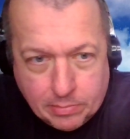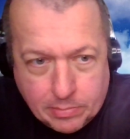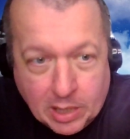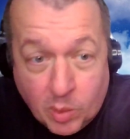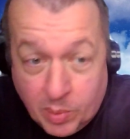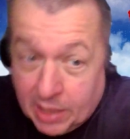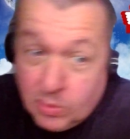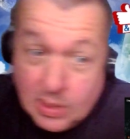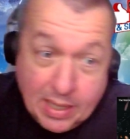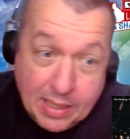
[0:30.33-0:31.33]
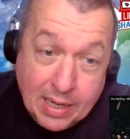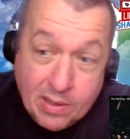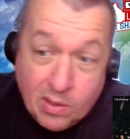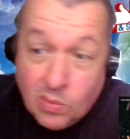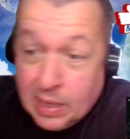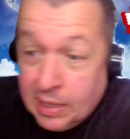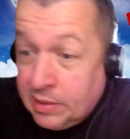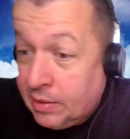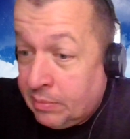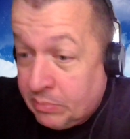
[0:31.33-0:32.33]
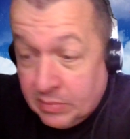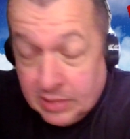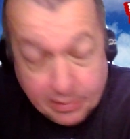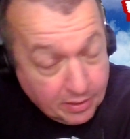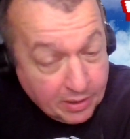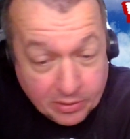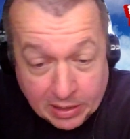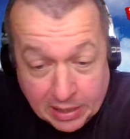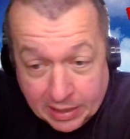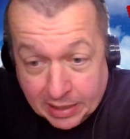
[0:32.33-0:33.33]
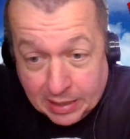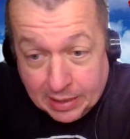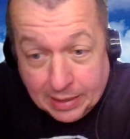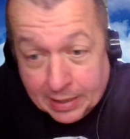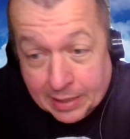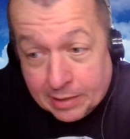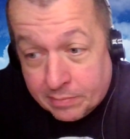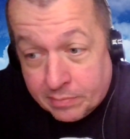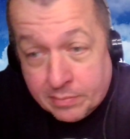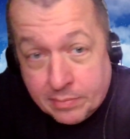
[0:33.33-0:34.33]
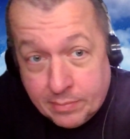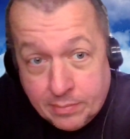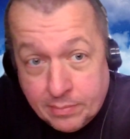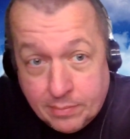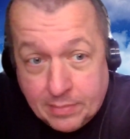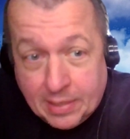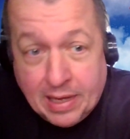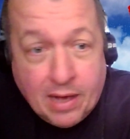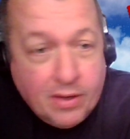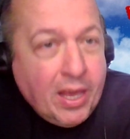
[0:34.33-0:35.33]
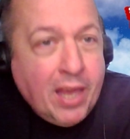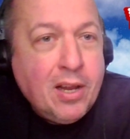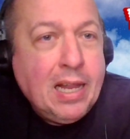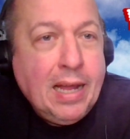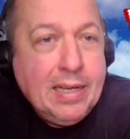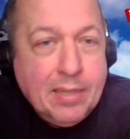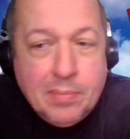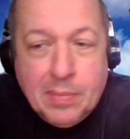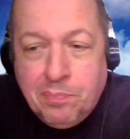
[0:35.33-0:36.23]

I hope you guys will like it. I know I'm definitely gonna like it. How can you not like them?